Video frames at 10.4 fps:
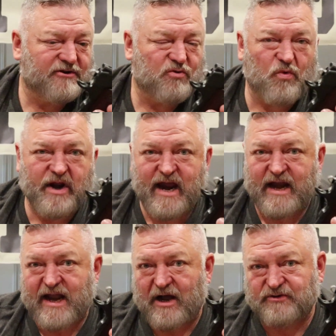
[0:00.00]

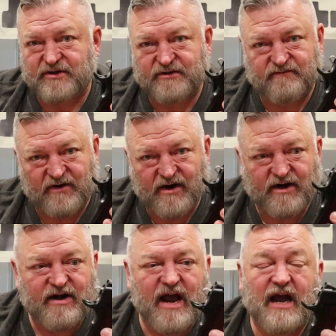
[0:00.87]
28 ounces.
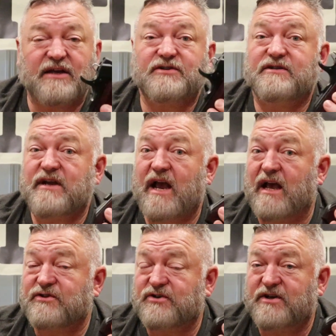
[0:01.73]
Very nice
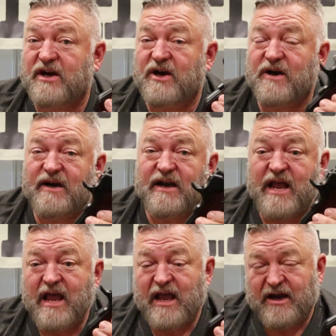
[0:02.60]
size to carry.
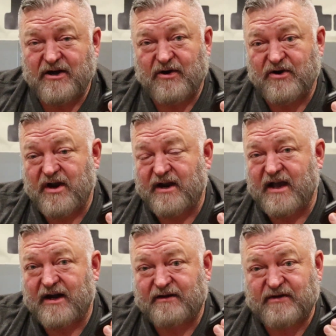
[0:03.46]
You know, you ain't
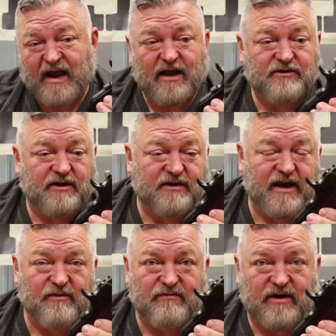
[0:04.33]
got to tighten your
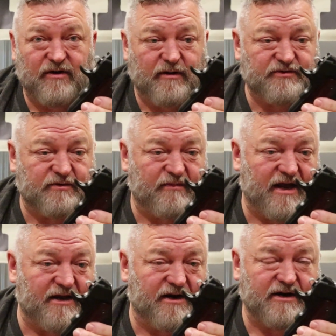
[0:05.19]
damn belt up so
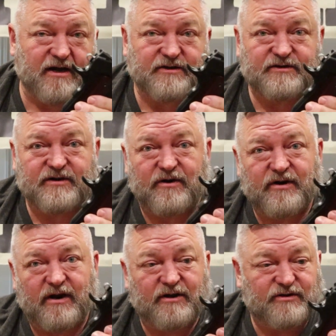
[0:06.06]
bad it cuts the
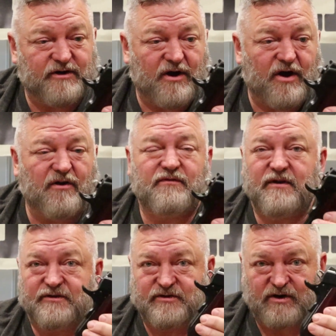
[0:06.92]
circulation
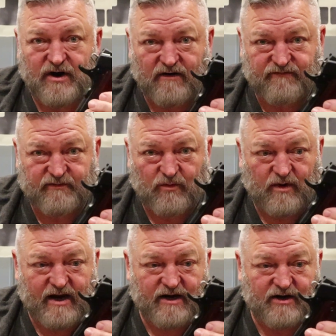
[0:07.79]
off. It's a comfortable
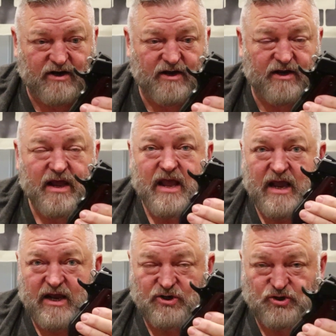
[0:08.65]
handgun.
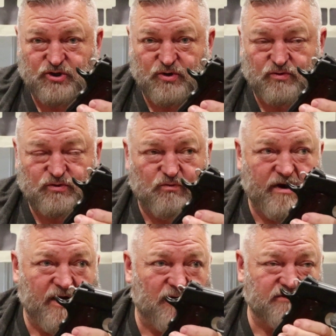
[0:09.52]
It shoots
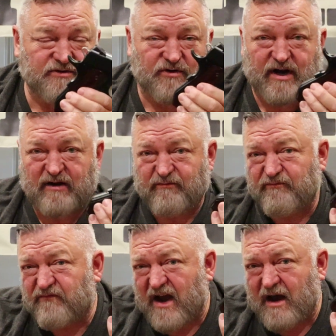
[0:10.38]
well. It's going to have a
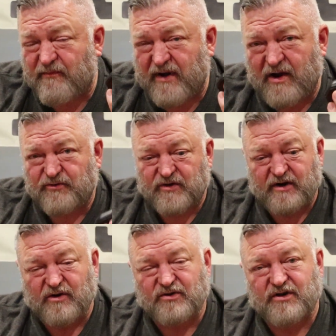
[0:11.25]
5-pound
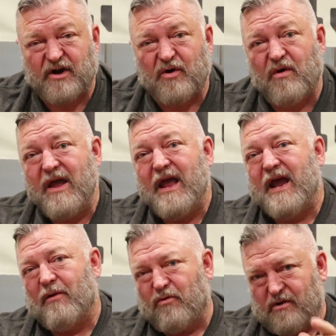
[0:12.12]
trigger or so,
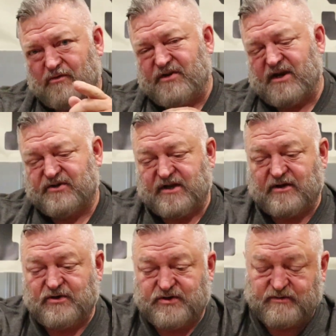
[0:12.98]
and we're going to test
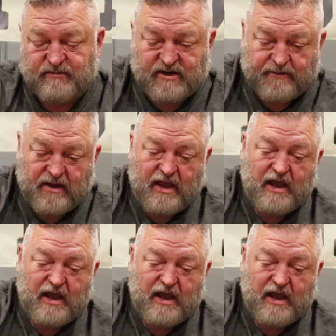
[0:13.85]
that in just a minute.